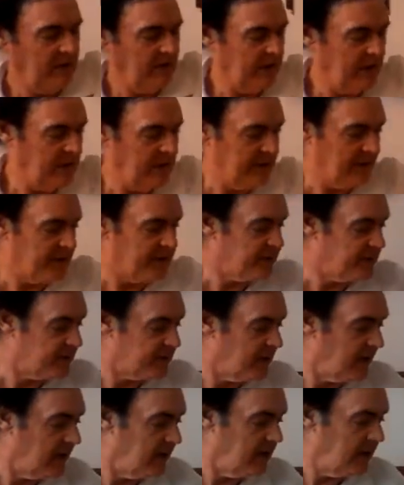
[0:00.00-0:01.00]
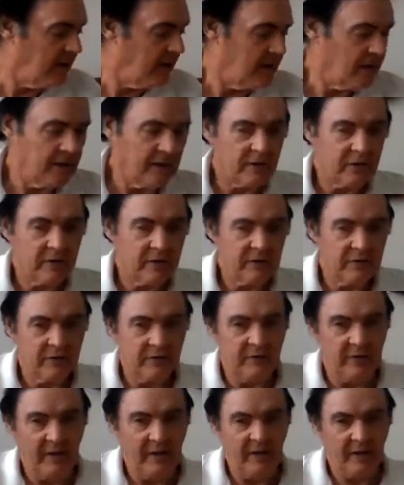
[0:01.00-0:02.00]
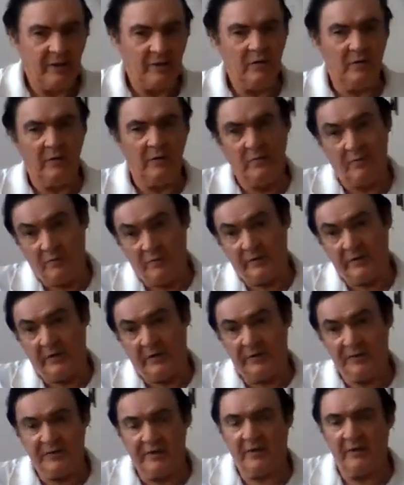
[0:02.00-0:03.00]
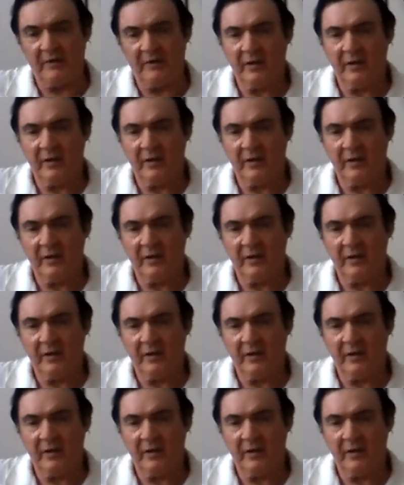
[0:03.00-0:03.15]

And let's do now what they sound